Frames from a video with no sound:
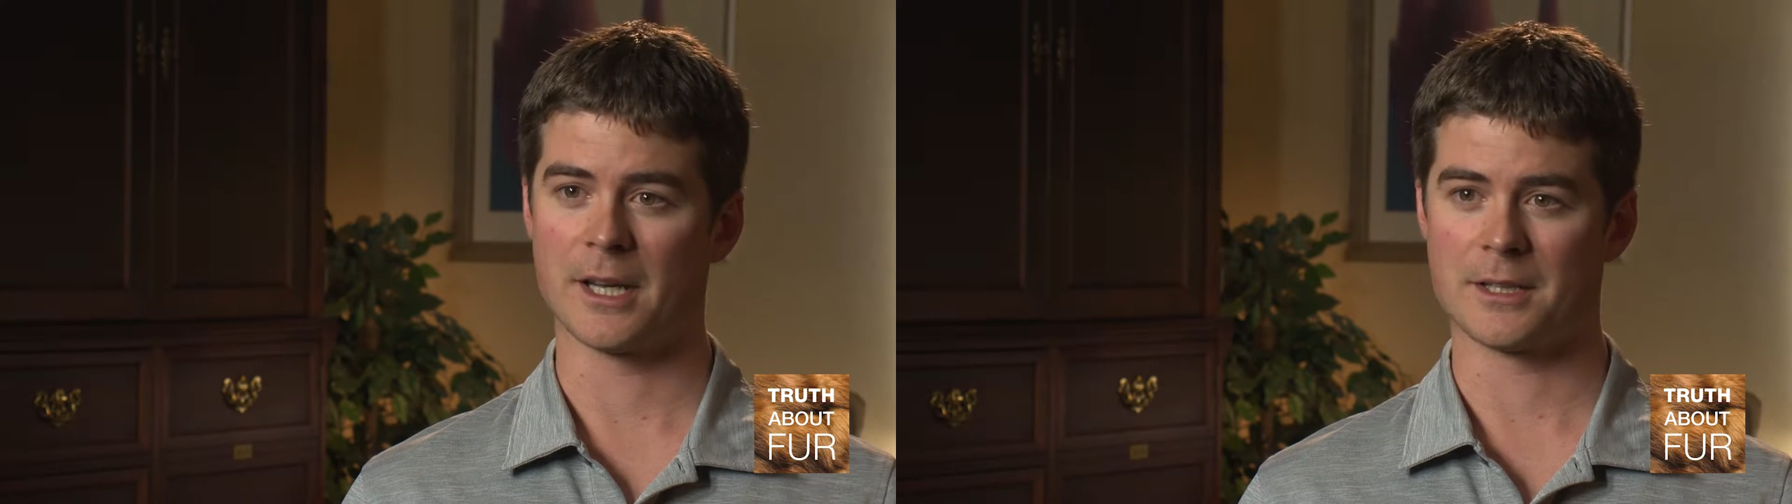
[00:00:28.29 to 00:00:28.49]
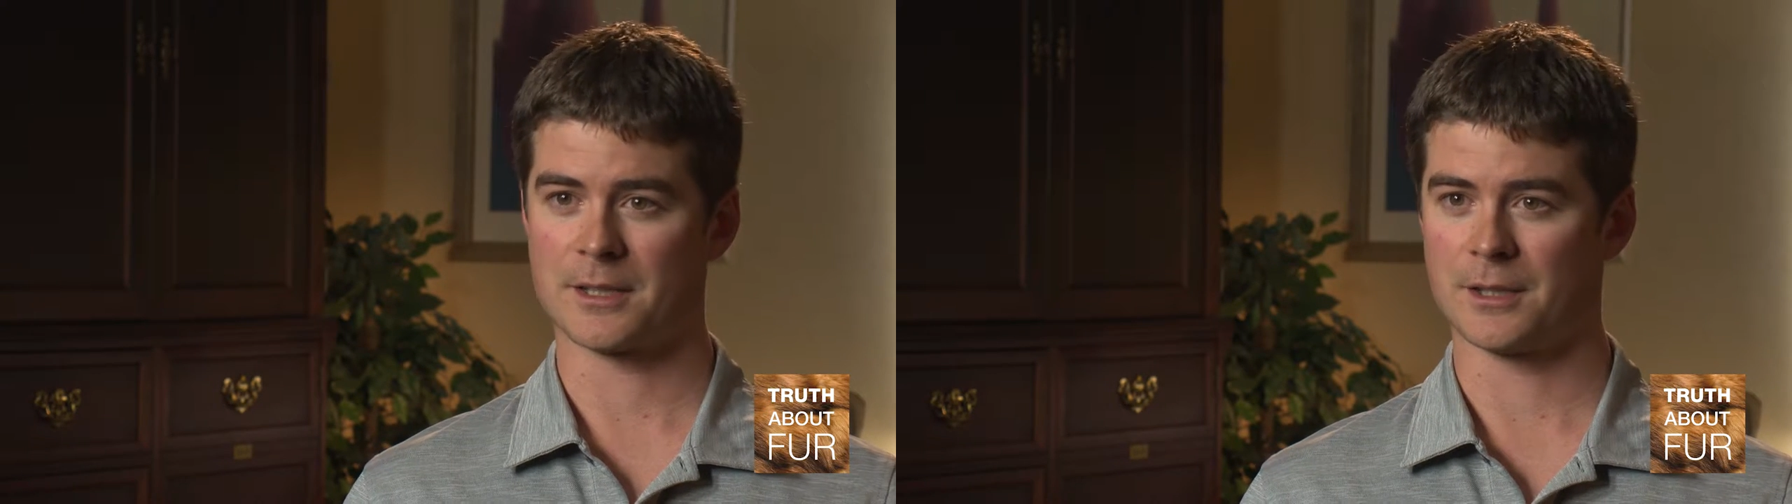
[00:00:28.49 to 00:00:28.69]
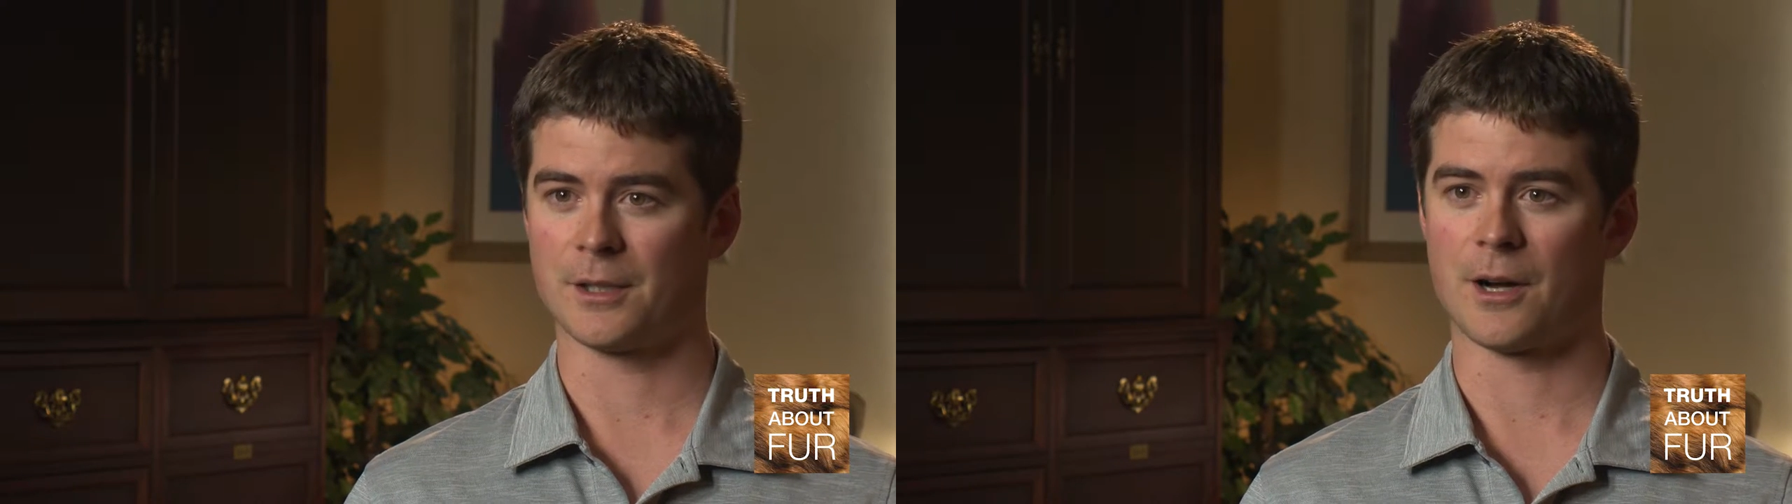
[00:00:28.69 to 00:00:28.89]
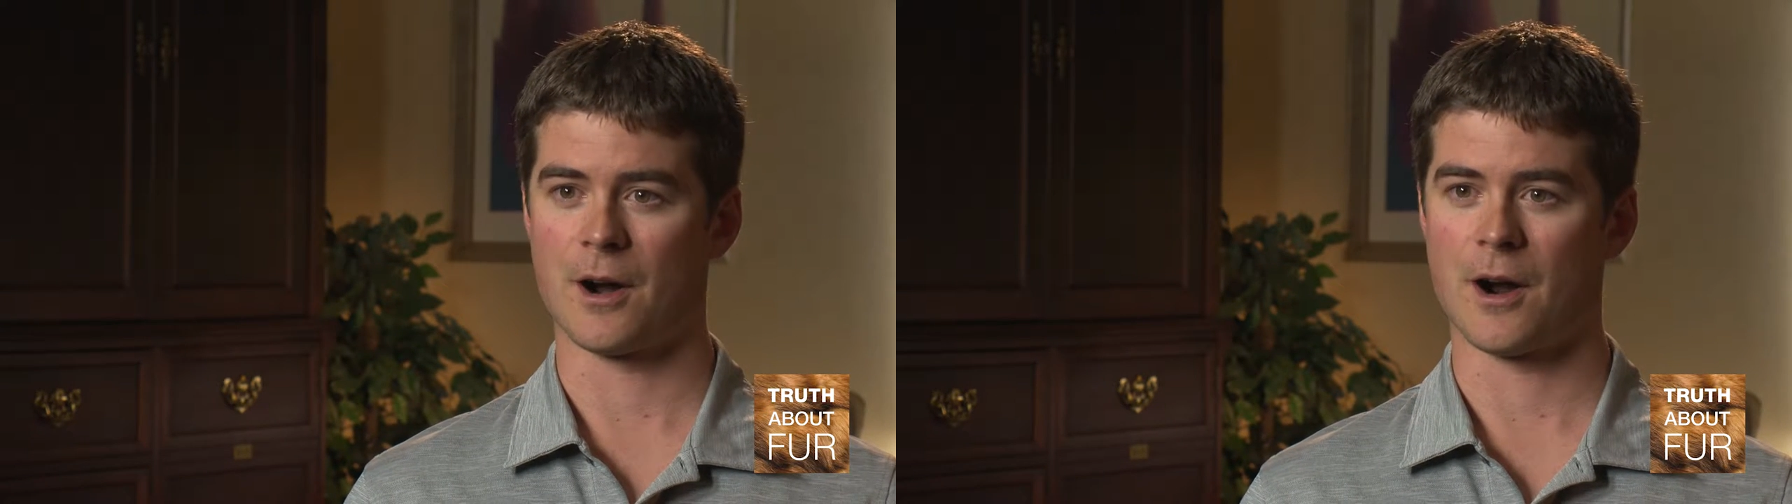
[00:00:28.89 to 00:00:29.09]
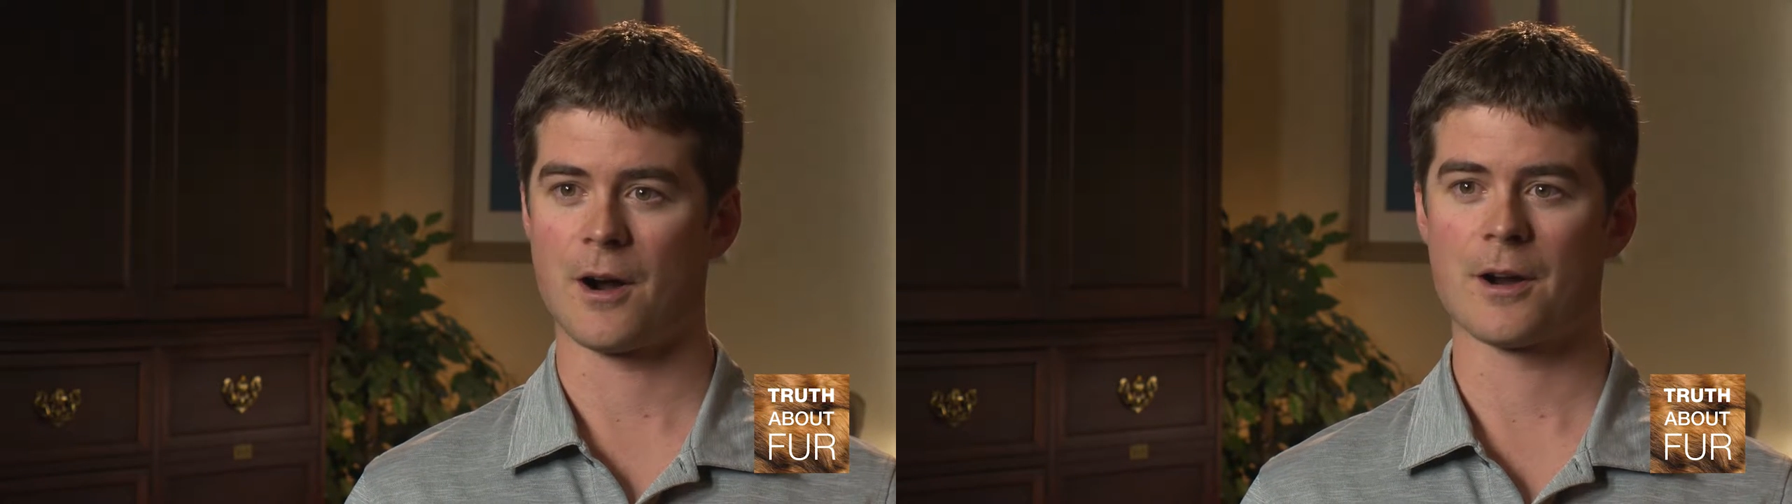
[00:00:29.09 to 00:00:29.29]
and still
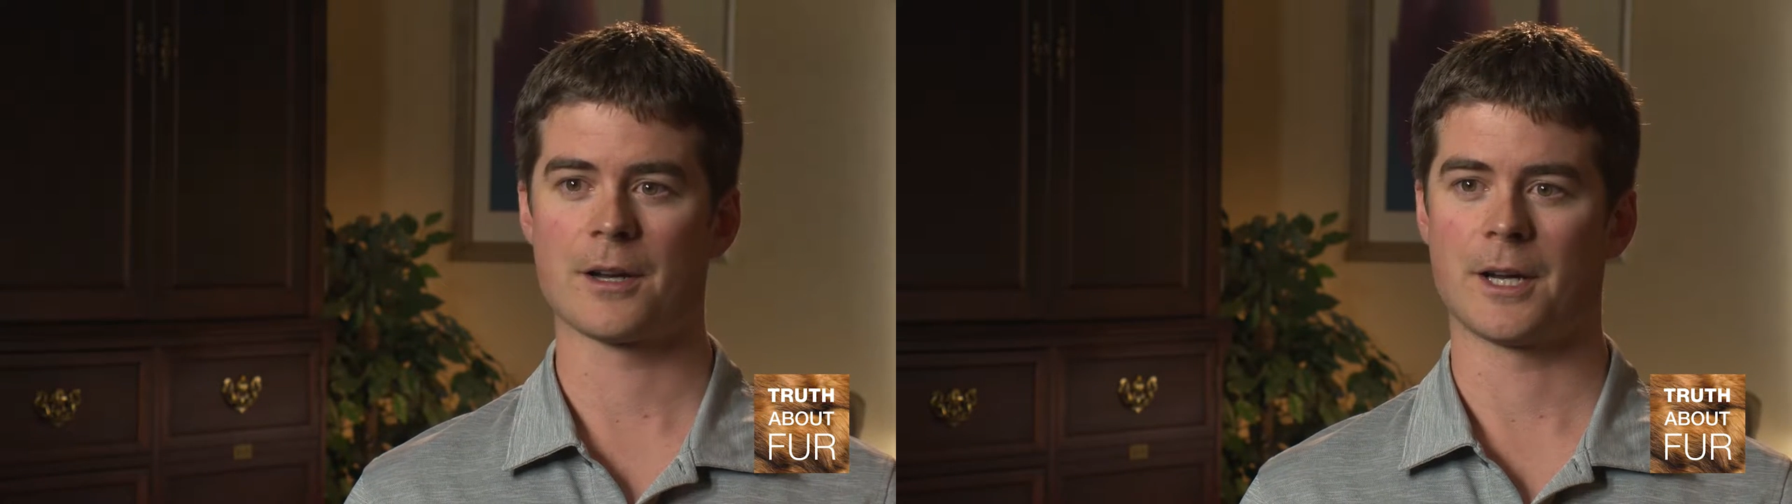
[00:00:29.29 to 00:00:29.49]
are.